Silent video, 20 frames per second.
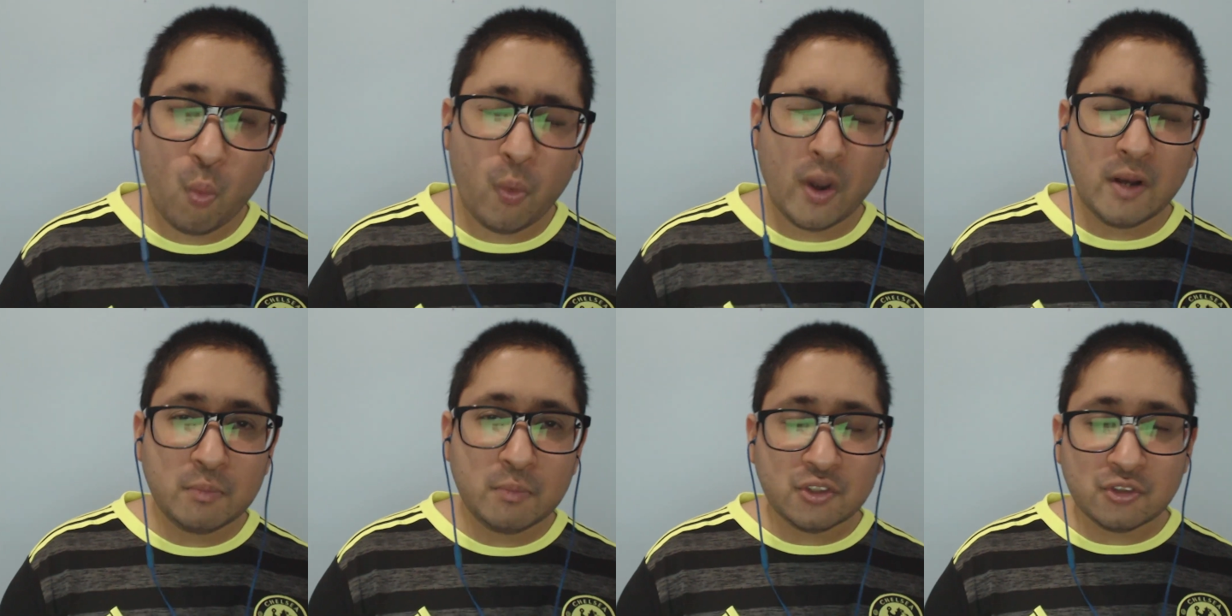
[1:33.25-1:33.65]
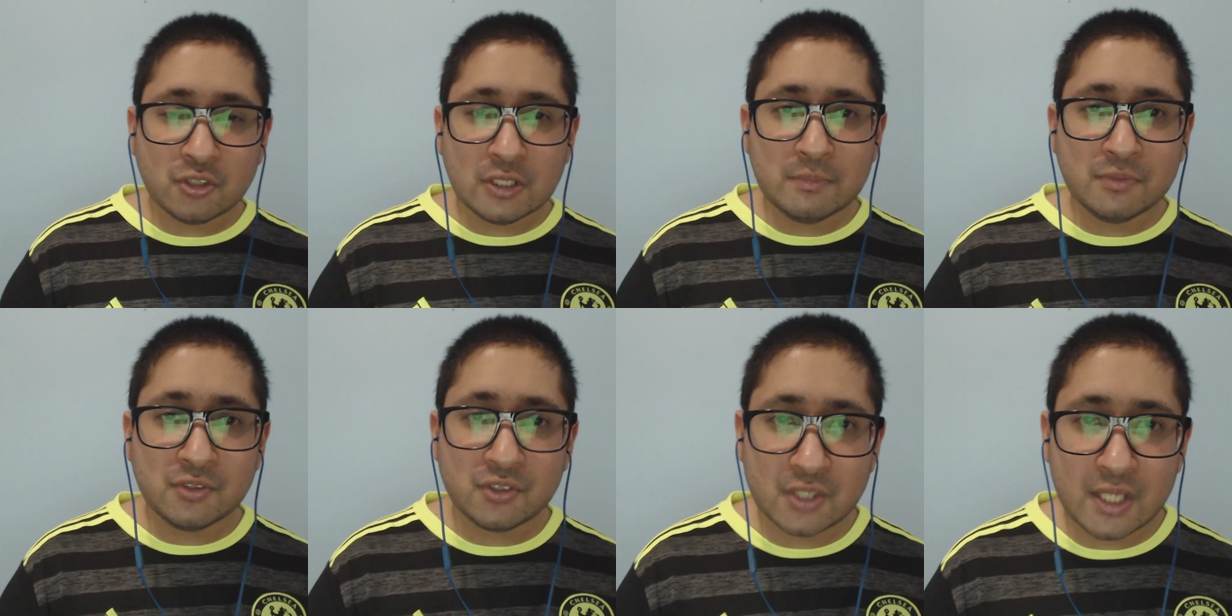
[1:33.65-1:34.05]
When
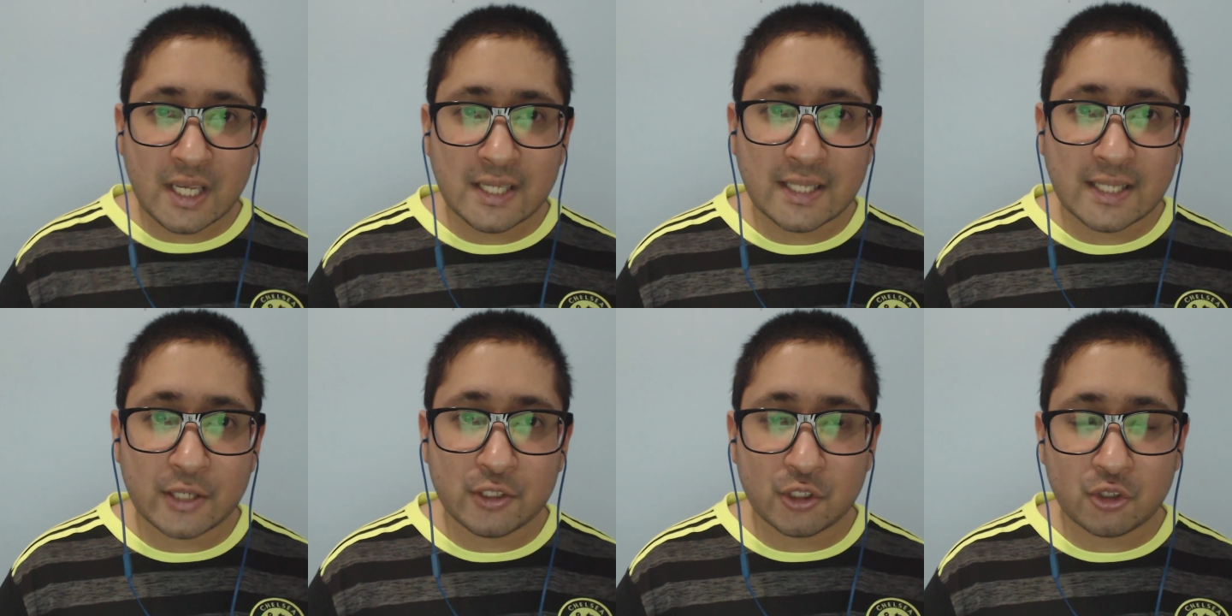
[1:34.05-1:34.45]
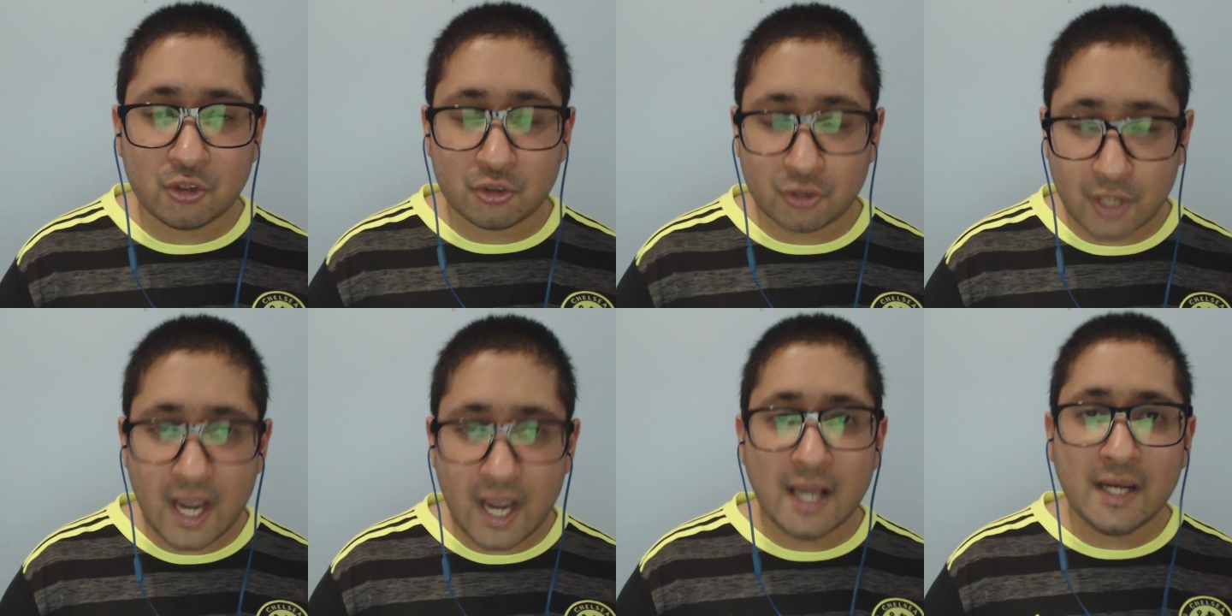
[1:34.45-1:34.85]
Muslims say that the
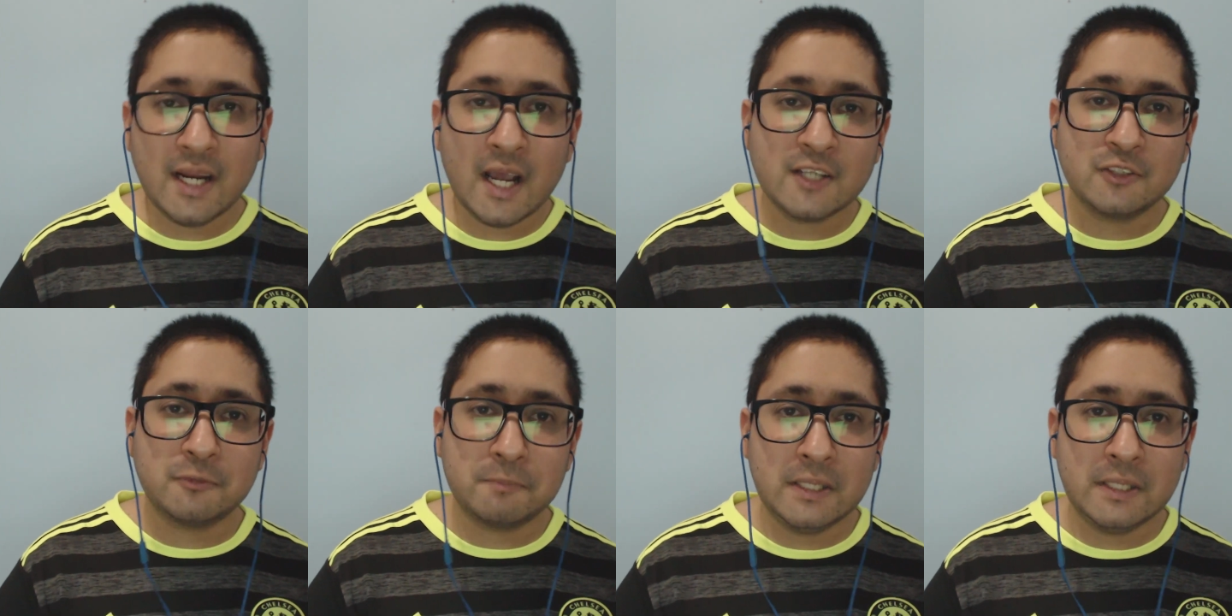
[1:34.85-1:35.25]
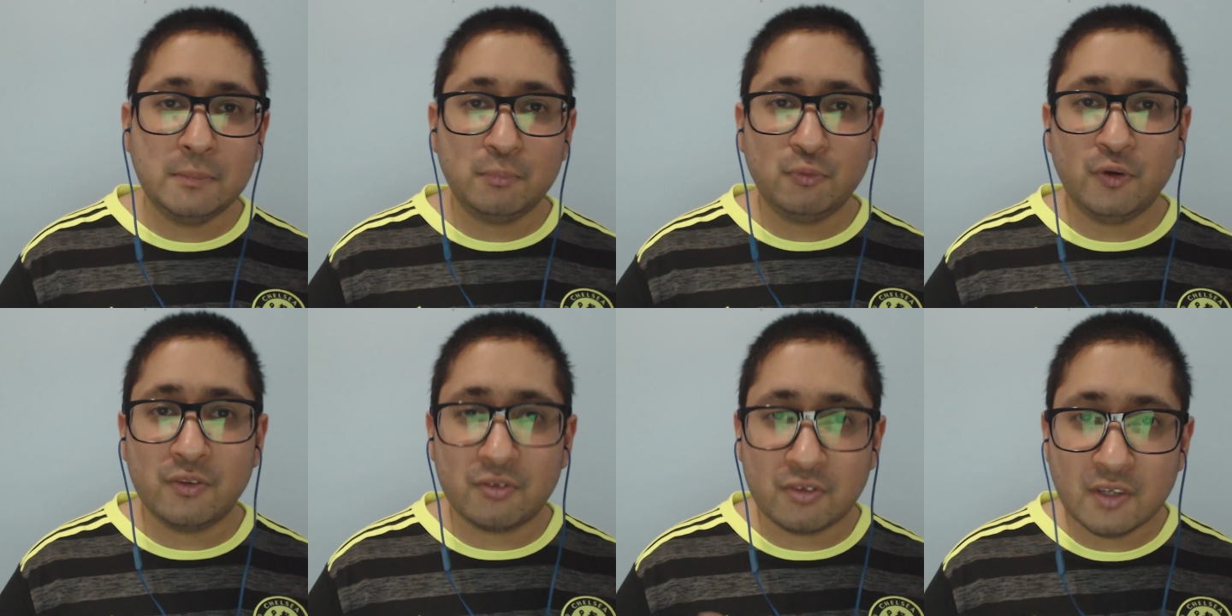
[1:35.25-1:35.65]
Qur'an has
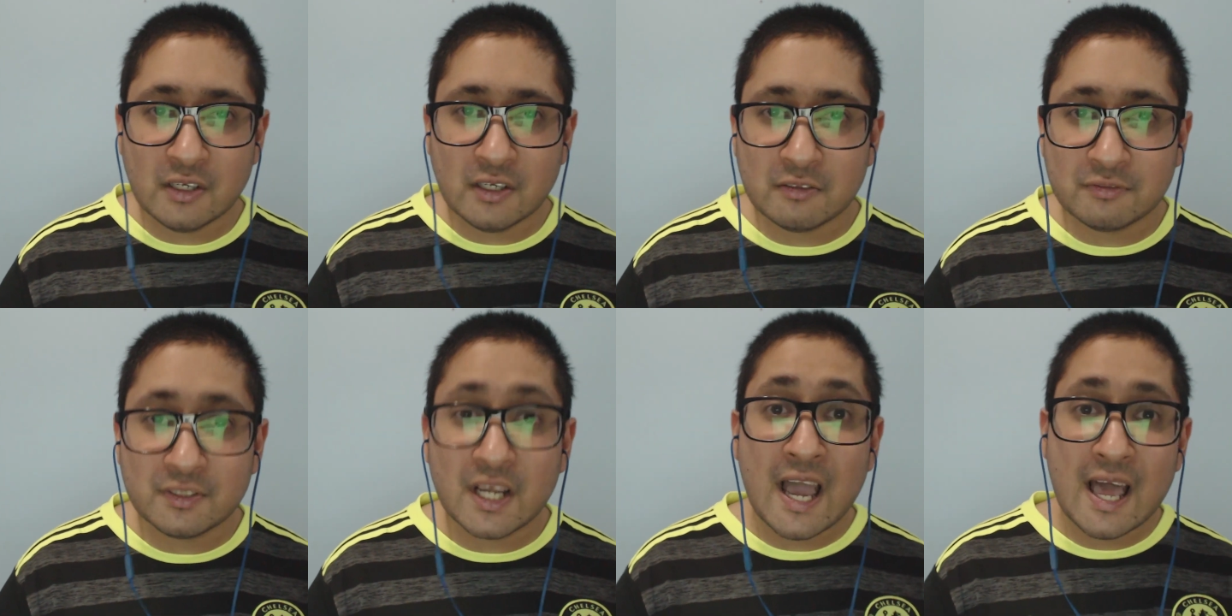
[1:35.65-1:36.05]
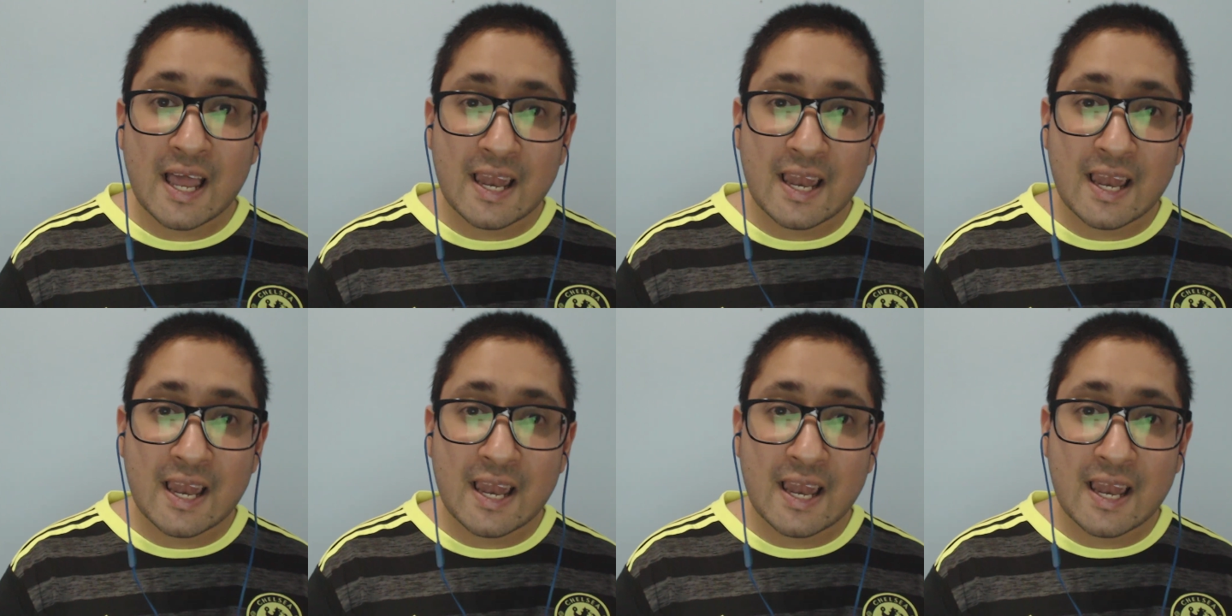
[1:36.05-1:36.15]
been preserved